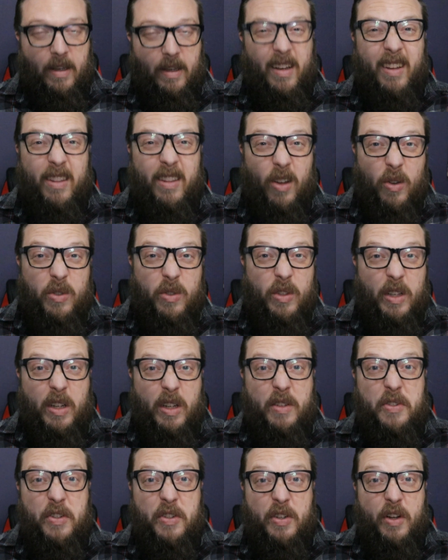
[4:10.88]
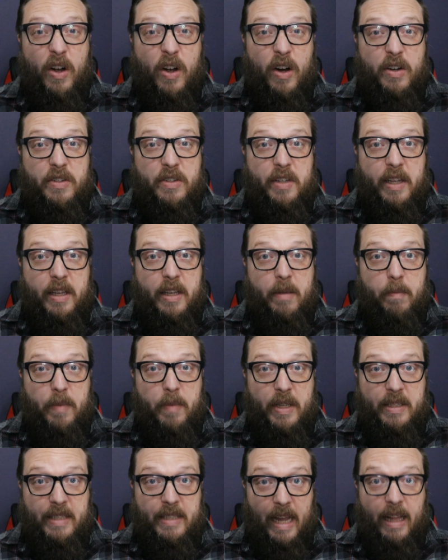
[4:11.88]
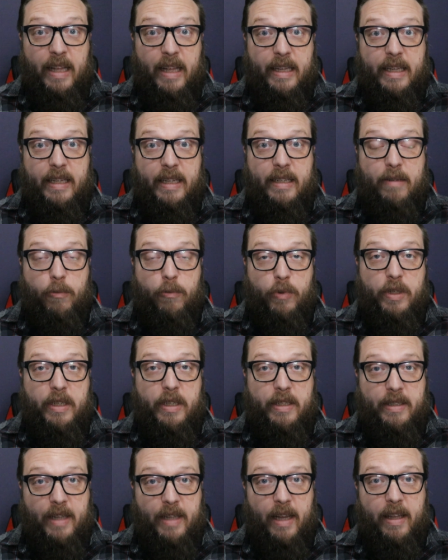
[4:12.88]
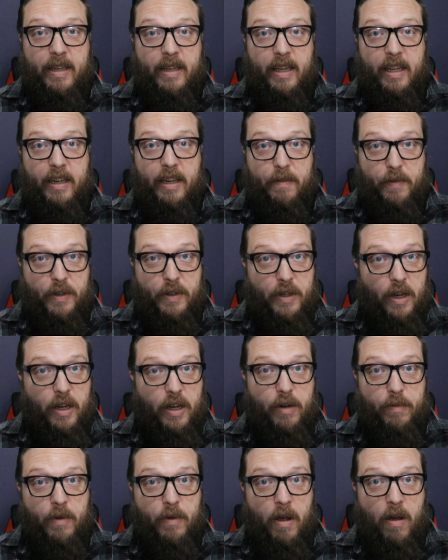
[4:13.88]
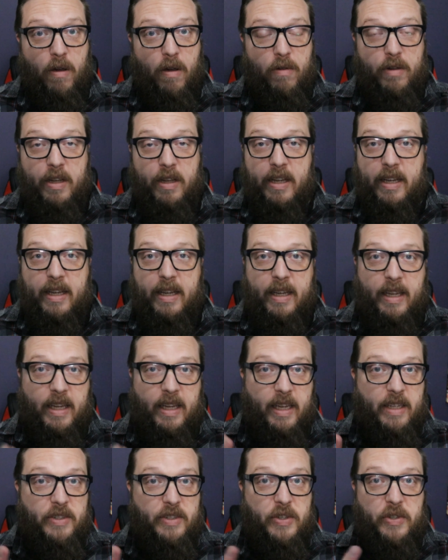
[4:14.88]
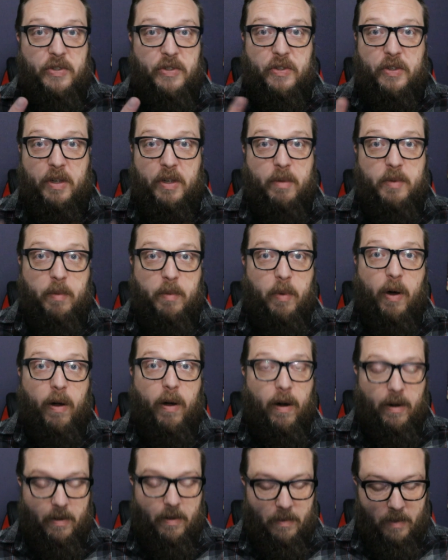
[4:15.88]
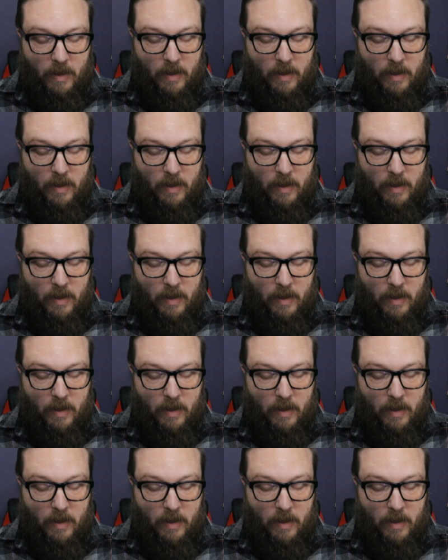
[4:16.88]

Those little cigars, they can be delicate, really delicate. If you cut it wrong, it just comes apart.